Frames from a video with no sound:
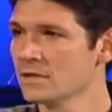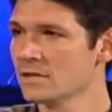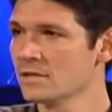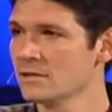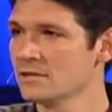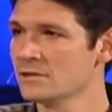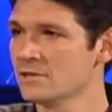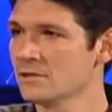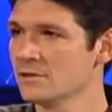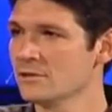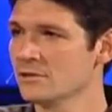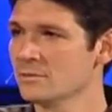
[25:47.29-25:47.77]

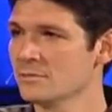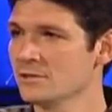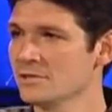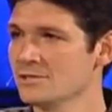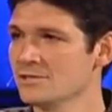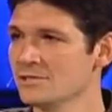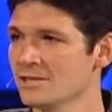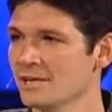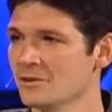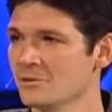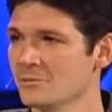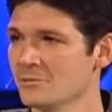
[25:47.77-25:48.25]
"Continue to be
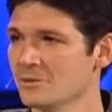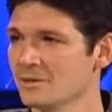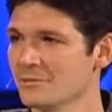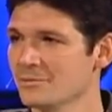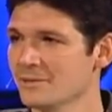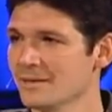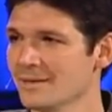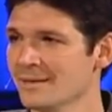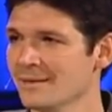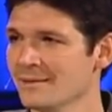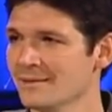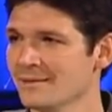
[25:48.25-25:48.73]
gentle
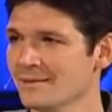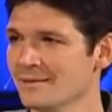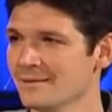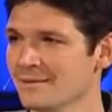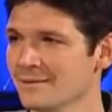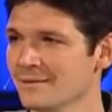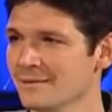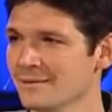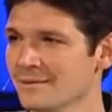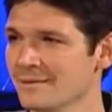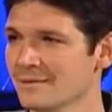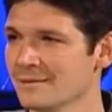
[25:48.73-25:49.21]
with me."
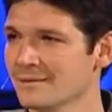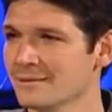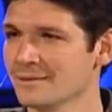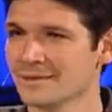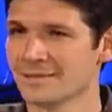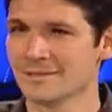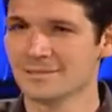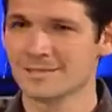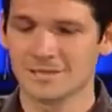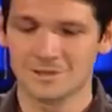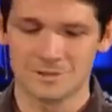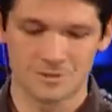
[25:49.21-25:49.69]

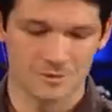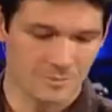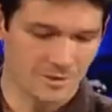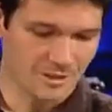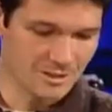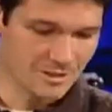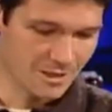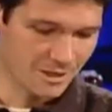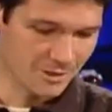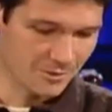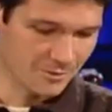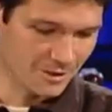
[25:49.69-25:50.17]
Continue to
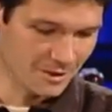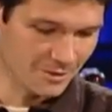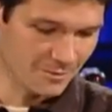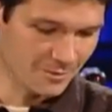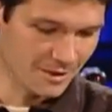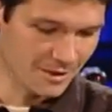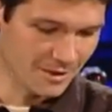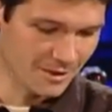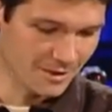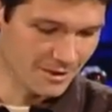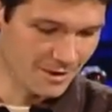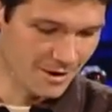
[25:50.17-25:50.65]
be gentle with
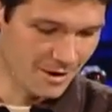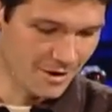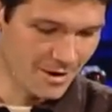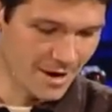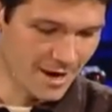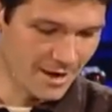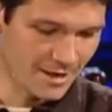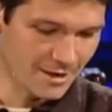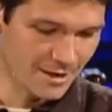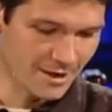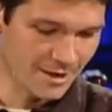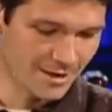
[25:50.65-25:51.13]
me, all
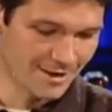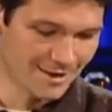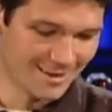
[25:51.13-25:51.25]
right?